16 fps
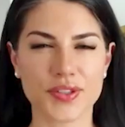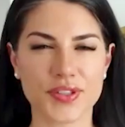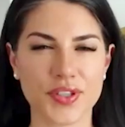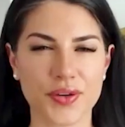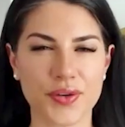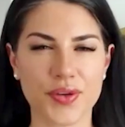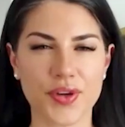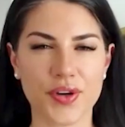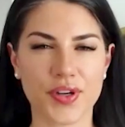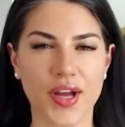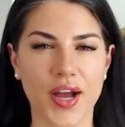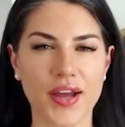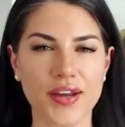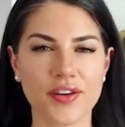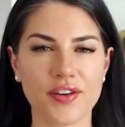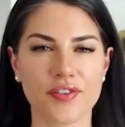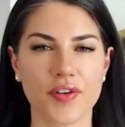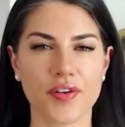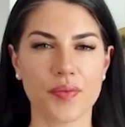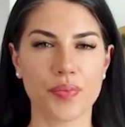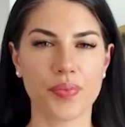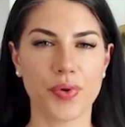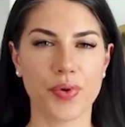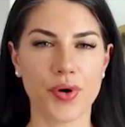So you're kind of
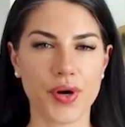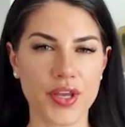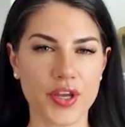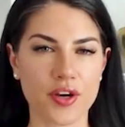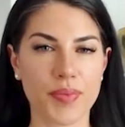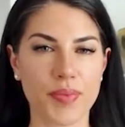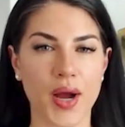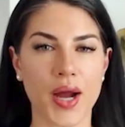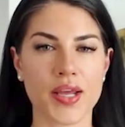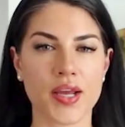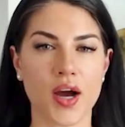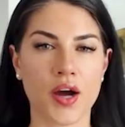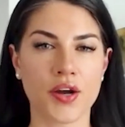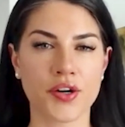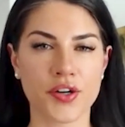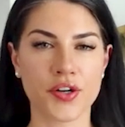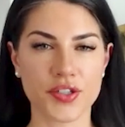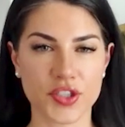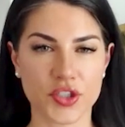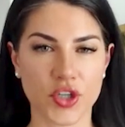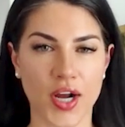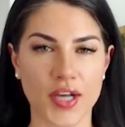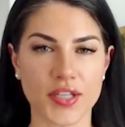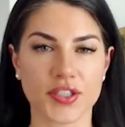putting your body under
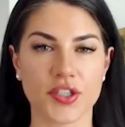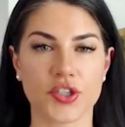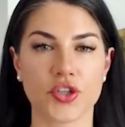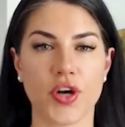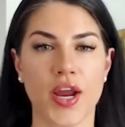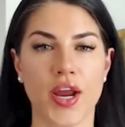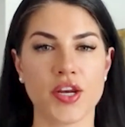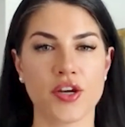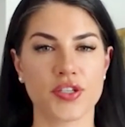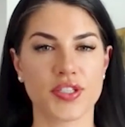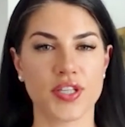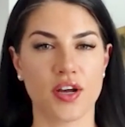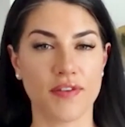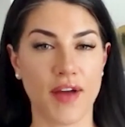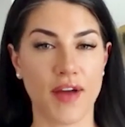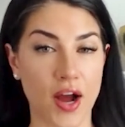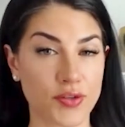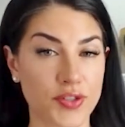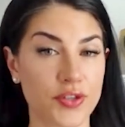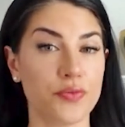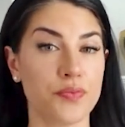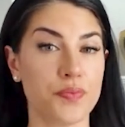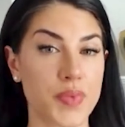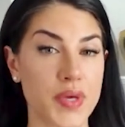stress to train yourself how
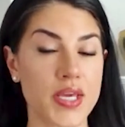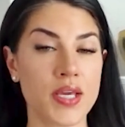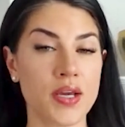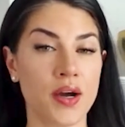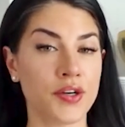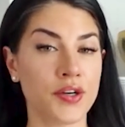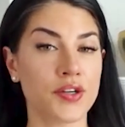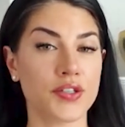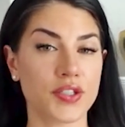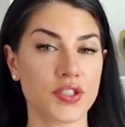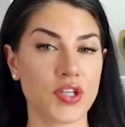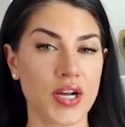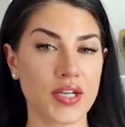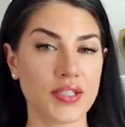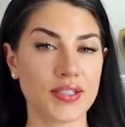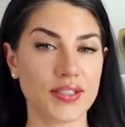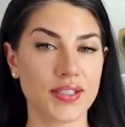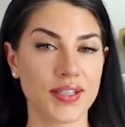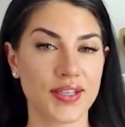to be under stress?